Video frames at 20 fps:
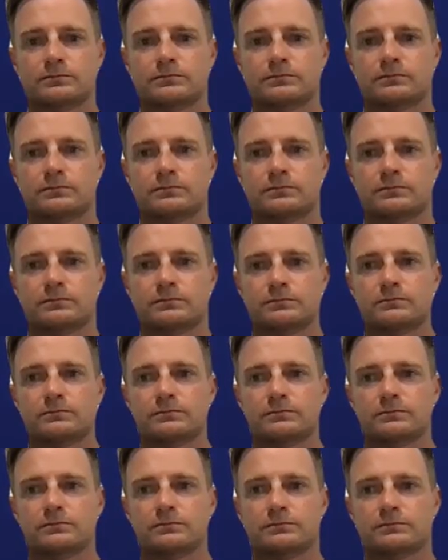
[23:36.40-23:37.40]

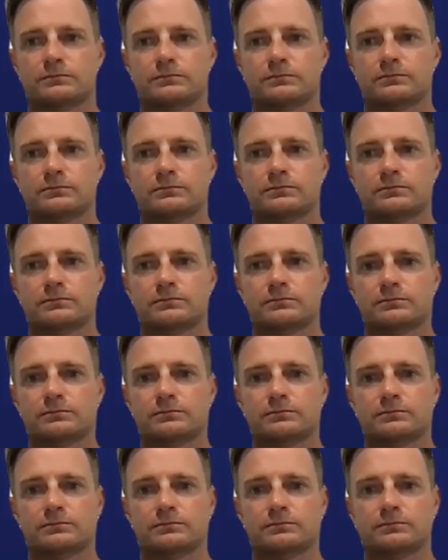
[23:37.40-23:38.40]

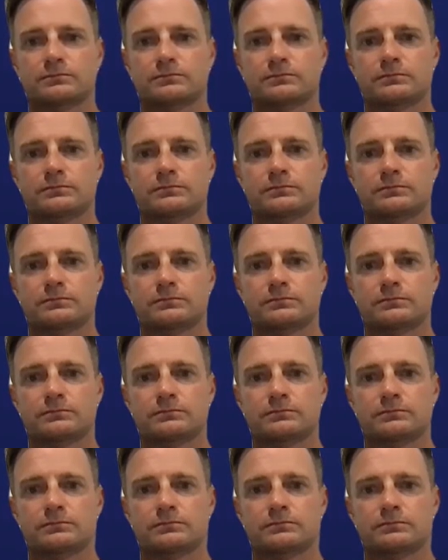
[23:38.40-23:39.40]

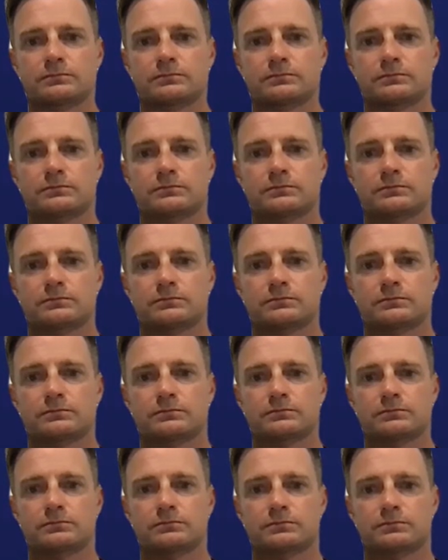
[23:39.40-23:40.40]

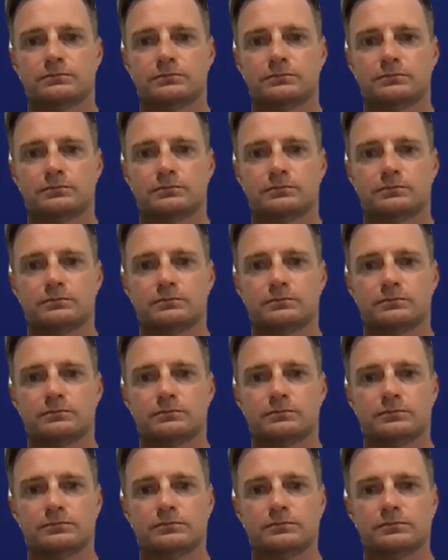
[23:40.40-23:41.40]

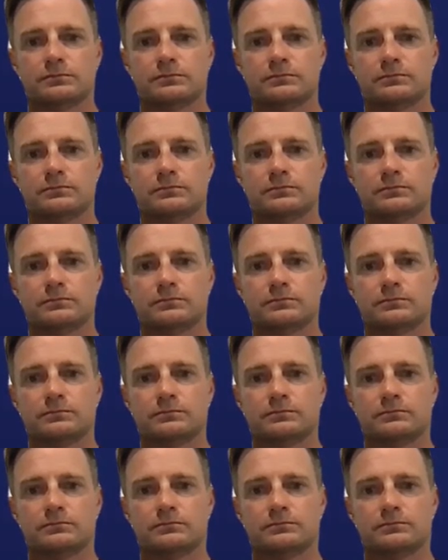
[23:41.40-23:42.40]

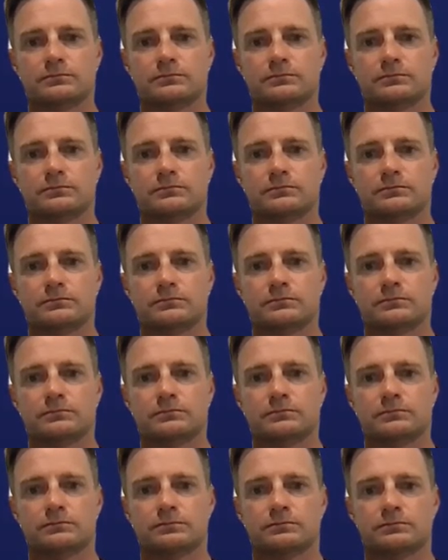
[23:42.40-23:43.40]

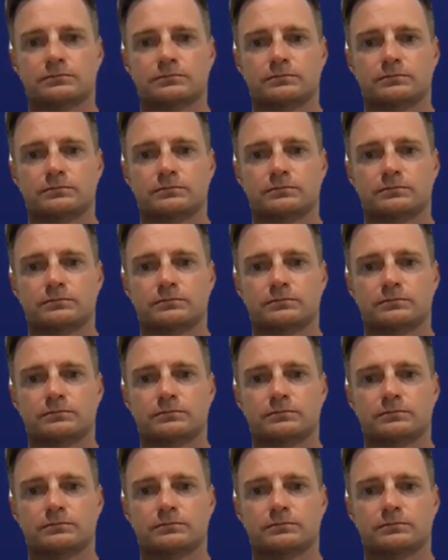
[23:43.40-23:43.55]
(silent)